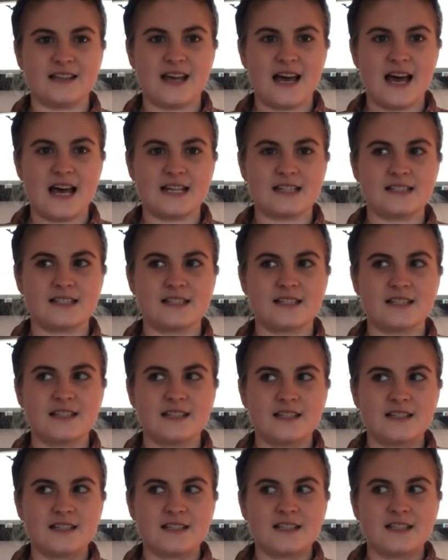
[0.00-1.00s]
that
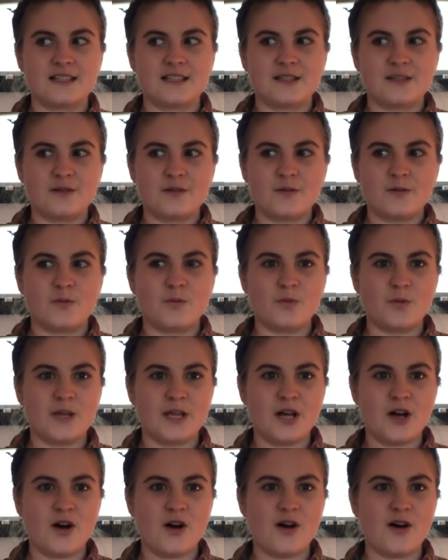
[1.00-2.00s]

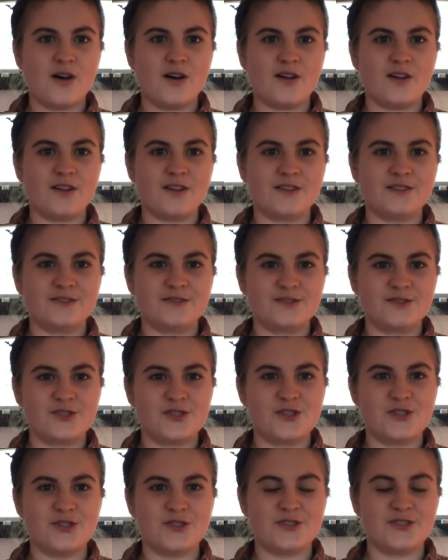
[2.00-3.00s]
we all
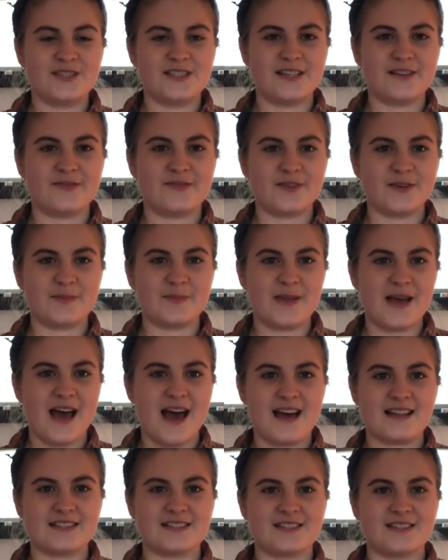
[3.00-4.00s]
choose different
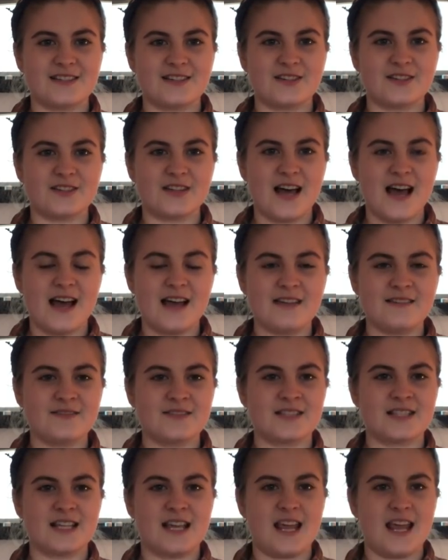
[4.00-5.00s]
paths in our
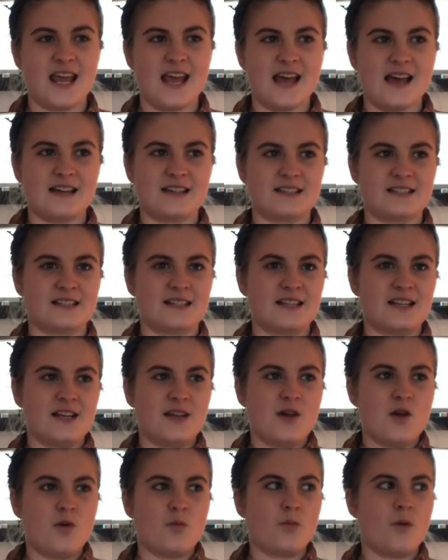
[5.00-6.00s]
lives, and
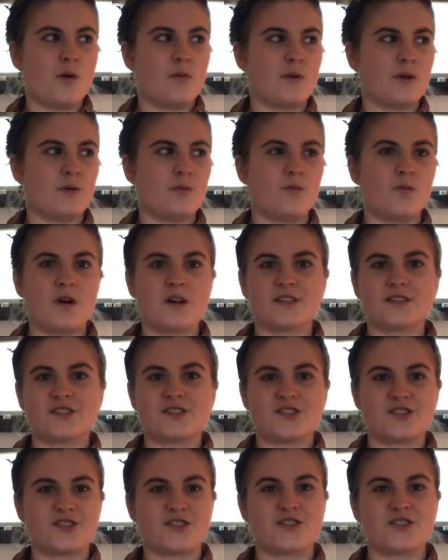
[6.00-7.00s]
what we
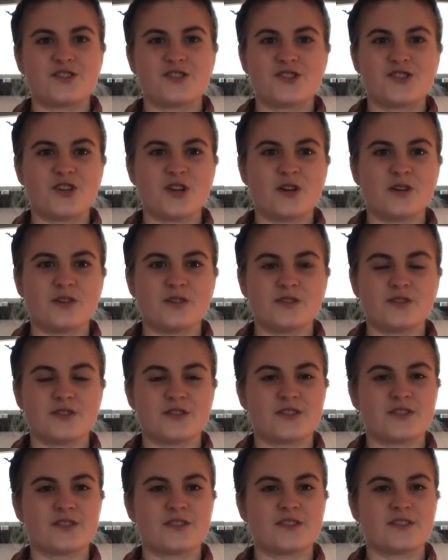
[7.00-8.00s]
once
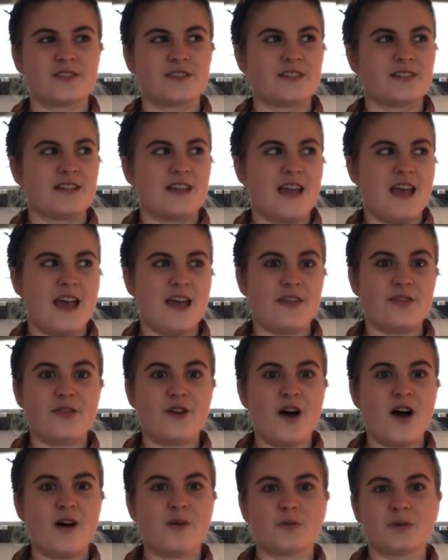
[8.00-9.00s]
chose and
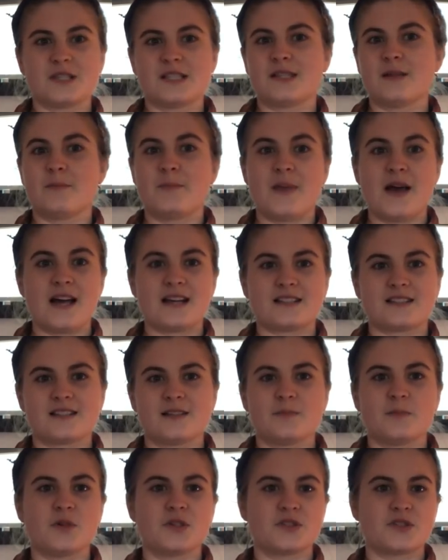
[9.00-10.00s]
thought was the best
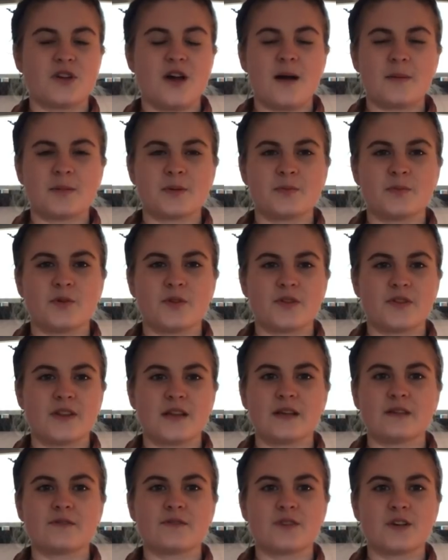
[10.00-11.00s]
and most optimal
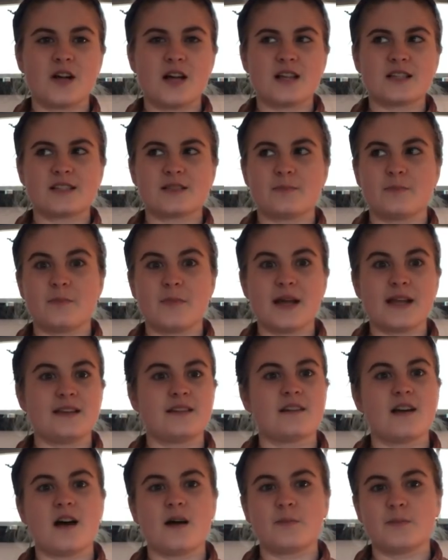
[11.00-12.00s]
thing for us might
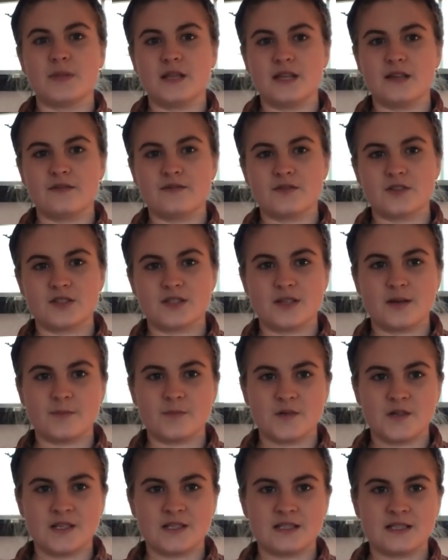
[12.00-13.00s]
not be for some
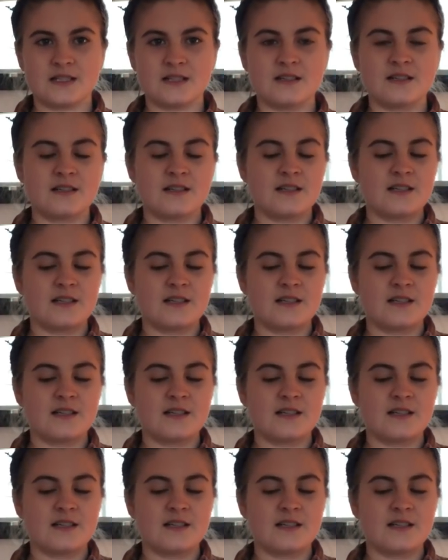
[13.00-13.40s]
reason.